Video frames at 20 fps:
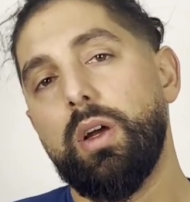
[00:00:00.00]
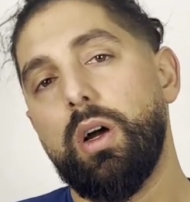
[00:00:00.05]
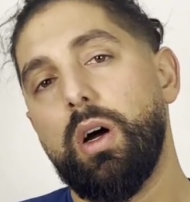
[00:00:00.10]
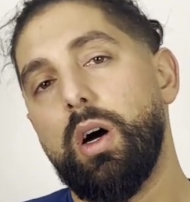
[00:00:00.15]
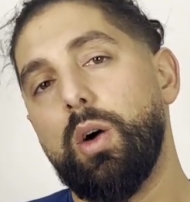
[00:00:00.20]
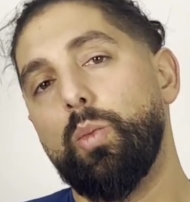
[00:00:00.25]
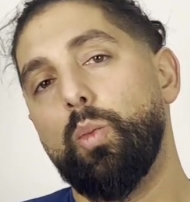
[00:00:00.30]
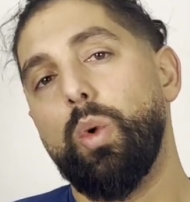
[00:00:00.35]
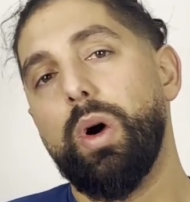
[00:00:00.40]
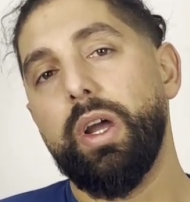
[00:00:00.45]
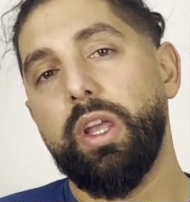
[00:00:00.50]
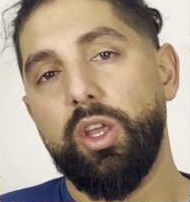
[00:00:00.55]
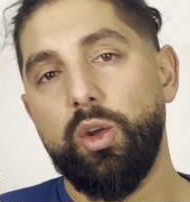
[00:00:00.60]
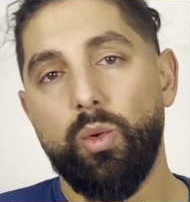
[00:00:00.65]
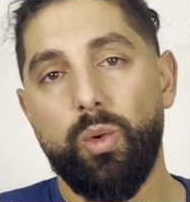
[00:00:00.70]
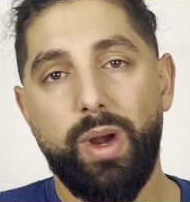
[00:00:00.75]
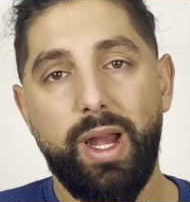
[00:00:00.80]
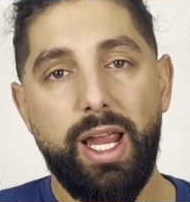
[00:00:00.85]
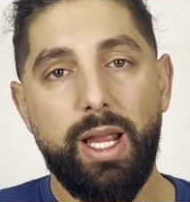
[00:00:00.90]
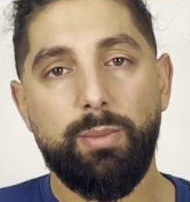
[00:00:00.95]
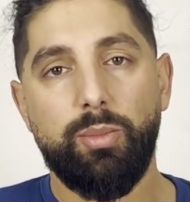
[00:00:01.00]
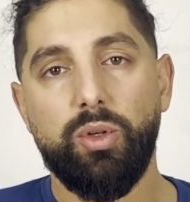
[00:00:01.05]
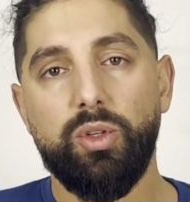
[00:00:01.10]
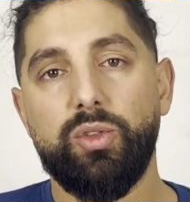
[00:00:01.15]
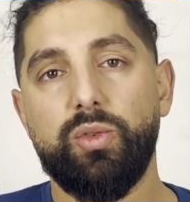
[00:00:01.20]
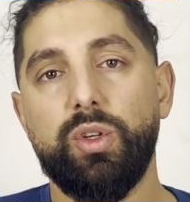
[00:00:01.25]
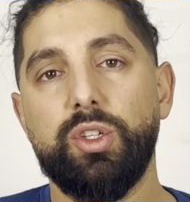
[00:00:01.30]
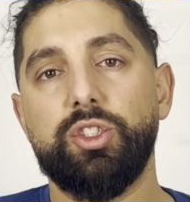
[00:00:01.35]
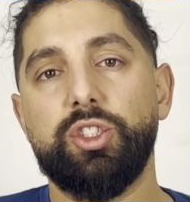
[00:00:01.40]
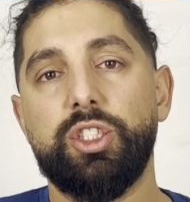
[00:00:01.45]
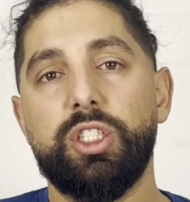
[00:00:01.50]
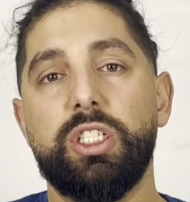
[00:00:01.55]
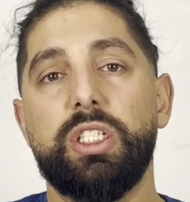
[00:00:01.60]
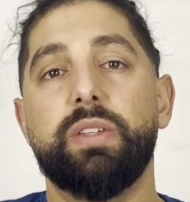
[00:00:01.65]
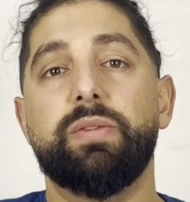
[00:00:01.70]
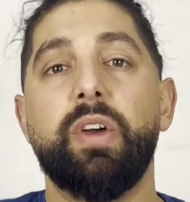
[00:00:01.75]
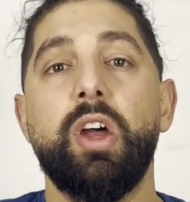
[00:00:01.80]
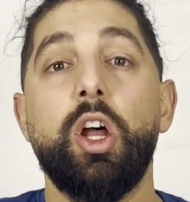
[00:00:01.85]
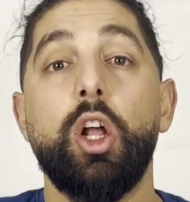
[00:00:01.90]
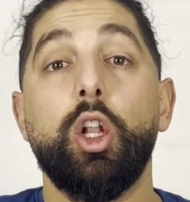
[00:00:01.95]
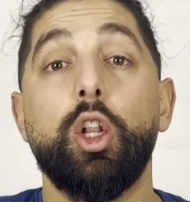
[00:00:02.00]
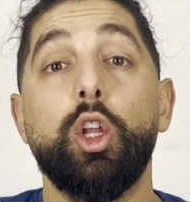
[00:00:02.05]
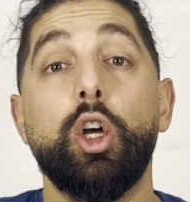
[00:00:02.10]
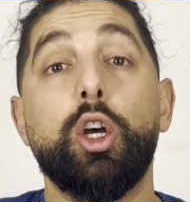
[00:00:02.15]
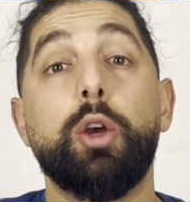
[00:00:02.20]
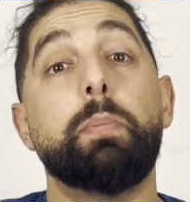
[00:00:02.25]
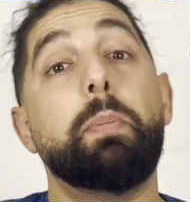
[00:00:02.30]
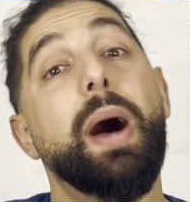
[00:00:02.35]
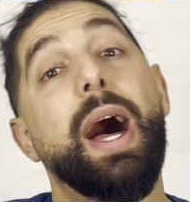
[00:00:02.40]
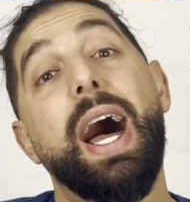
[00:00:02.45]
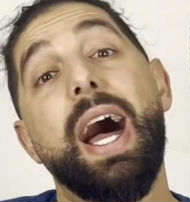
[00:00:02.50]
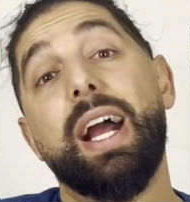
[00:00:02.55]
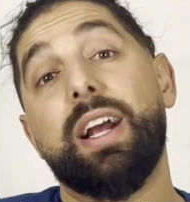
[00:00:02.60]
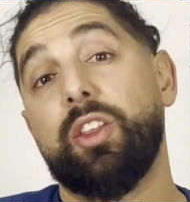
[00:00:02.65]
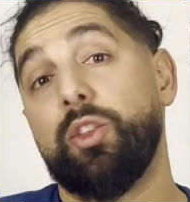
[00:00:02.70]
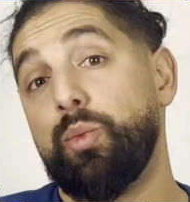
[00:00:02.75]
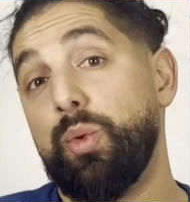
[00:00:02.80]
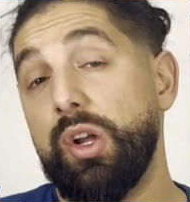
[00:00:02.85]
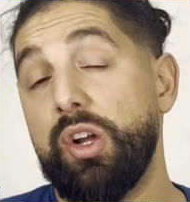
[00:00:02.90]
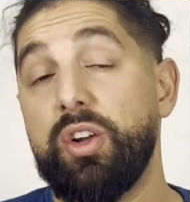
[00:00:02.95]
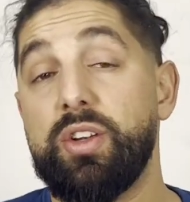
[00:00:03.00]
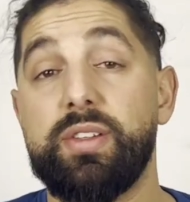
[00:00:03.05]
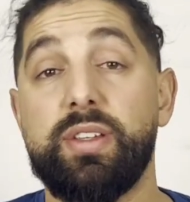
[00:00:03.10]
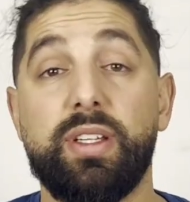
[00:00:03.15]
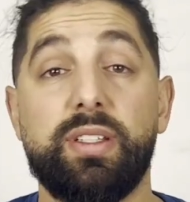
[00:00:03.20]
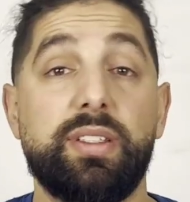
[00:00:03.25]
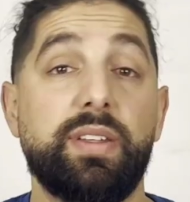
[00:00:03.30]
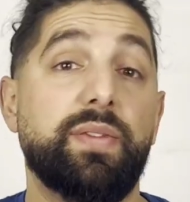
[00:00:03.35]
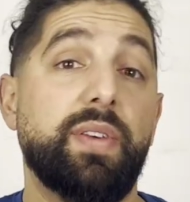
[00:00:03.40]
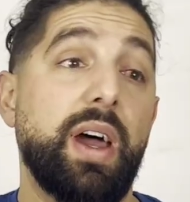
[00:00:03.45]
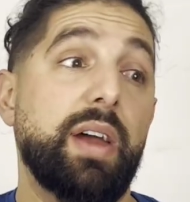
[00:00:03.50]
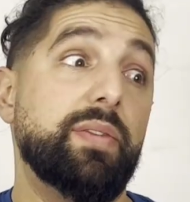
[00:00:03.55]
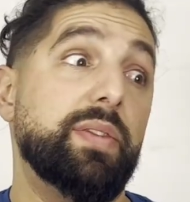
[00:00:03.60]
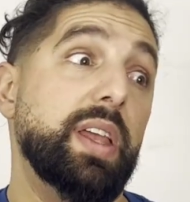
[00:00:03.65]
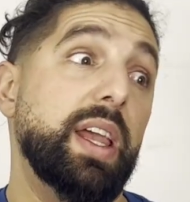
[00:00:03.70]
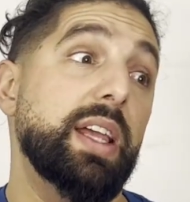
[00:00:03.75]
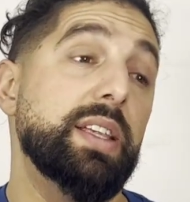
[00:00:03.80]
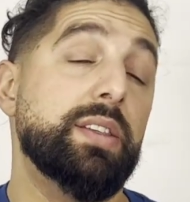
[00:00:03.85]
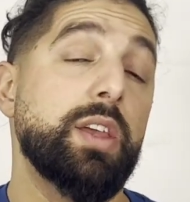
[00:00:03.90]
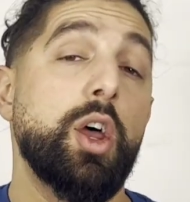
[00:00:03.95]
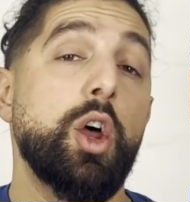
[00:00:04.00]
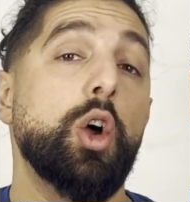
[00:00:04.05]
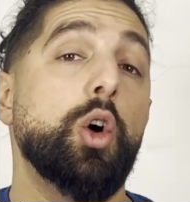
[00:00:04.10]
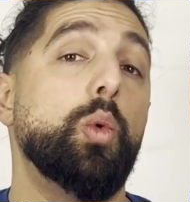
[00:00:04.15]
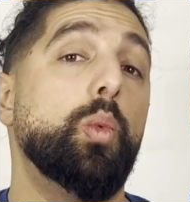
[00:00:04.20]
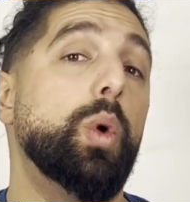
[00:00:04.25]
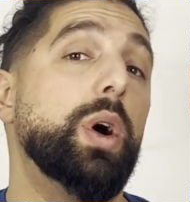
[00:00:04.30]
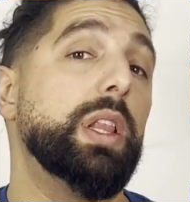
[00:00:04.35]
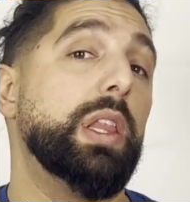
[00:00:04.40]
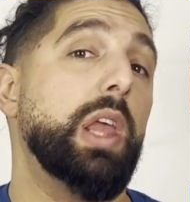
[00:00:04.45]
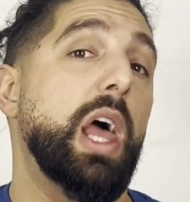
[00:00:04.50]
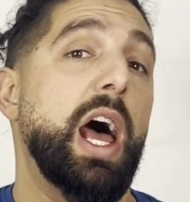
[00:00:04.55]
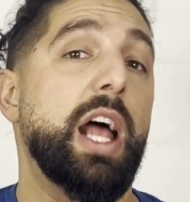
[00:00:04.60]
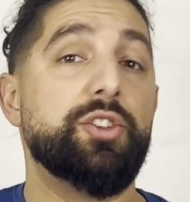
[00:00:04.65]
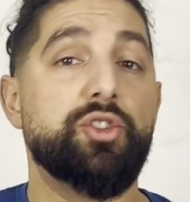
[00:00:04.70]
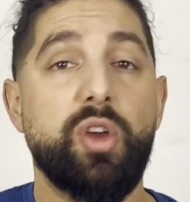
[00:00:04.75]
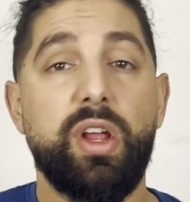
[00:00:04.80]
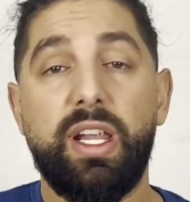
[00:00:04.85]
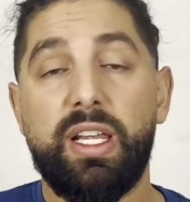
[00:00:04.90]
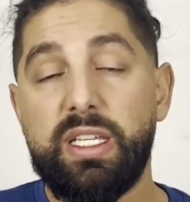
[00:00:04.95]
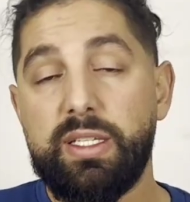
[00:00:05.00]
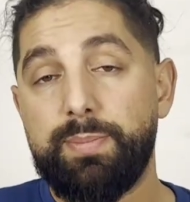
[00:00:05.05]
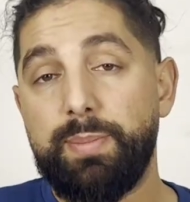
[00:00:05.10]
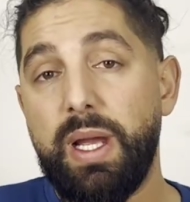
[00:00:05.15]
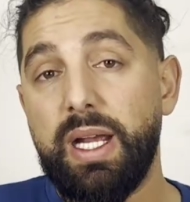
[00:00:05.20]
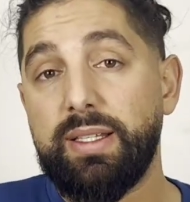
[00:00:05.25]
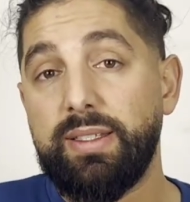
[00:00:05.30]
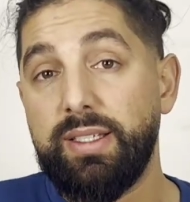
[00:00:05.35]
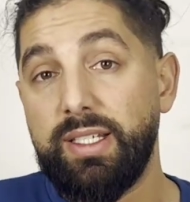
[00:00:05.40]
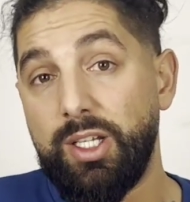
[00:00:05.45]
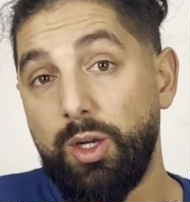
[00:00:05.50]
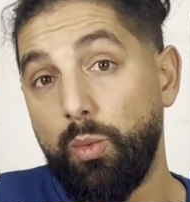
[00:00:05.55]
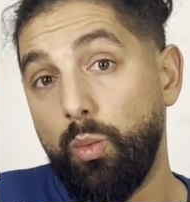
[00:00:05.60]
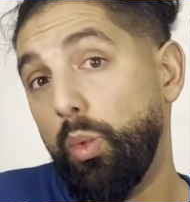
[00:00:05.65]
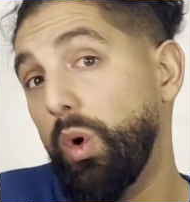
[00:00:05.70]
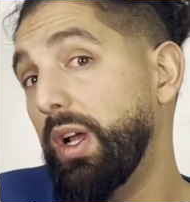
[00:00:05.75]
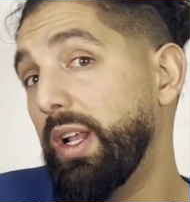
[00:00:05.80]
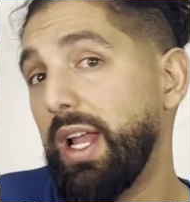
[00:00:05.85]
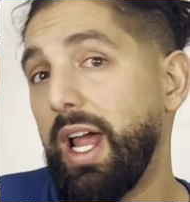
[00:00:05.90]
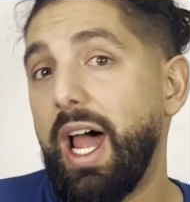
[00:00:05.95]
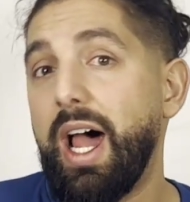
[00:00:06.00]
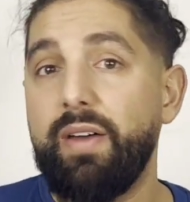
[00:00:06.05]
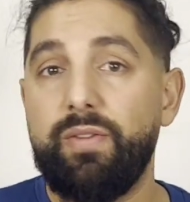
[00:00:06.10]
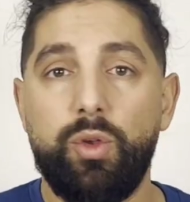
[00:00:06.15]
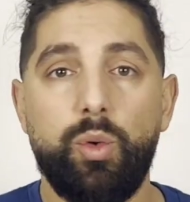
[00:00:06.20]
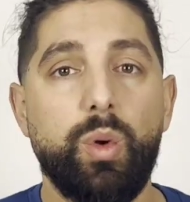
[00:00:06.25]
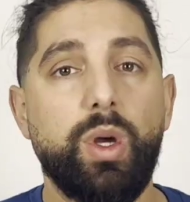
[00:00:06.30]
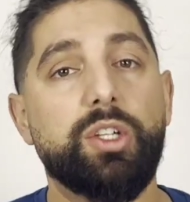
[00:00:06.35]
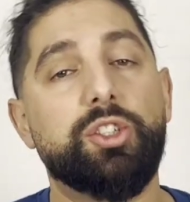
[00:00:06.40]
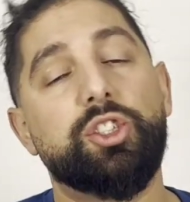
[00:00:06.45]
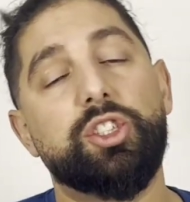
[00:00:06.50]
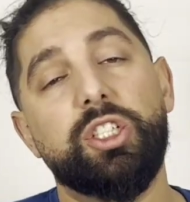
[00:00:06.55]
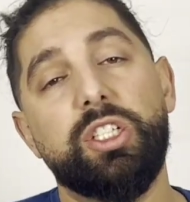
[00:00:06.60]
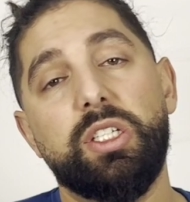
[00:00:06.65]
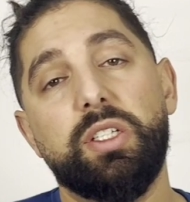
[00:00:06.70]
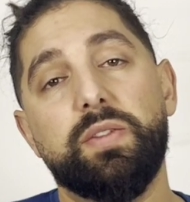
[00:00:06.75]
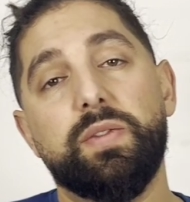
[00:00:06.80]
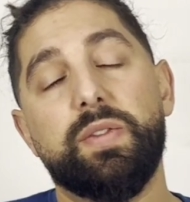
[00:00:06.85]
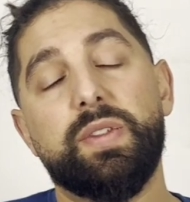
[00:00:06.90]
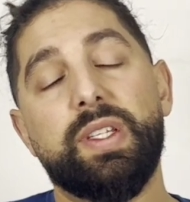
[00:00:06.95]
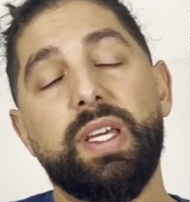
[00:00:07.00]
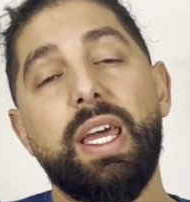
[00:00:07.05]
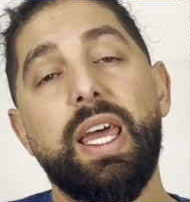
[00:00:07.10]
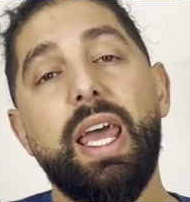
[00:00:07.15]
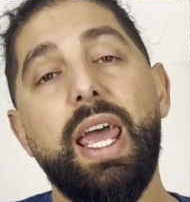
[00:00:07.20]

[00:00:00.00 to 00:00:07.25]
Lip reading: on what you were able to achieve. Look back 365 days. What had you expected? What have you achieved?